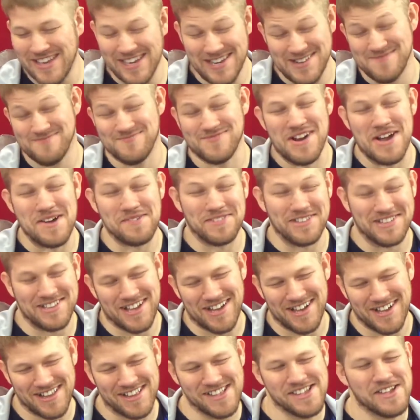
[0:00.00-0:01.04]
comedian, probably
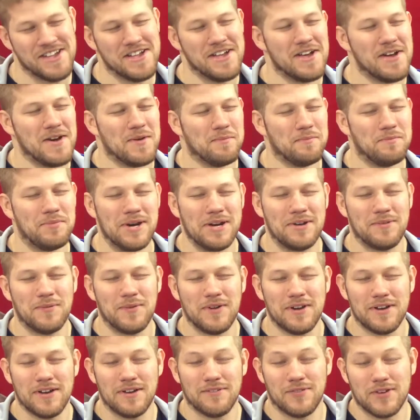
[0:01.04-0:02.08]
not.
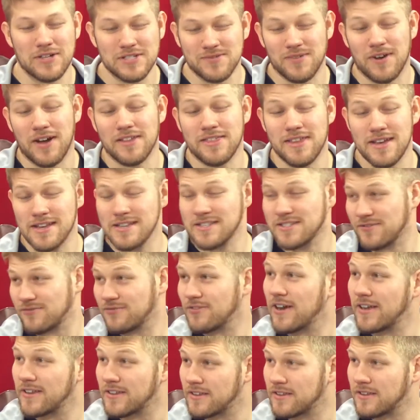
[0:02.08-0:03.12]
But what? First of all, I think he's a
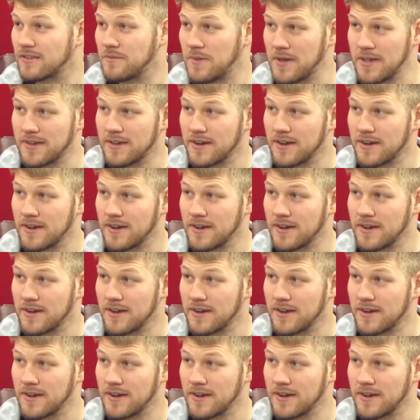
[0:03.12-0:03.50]
friend of the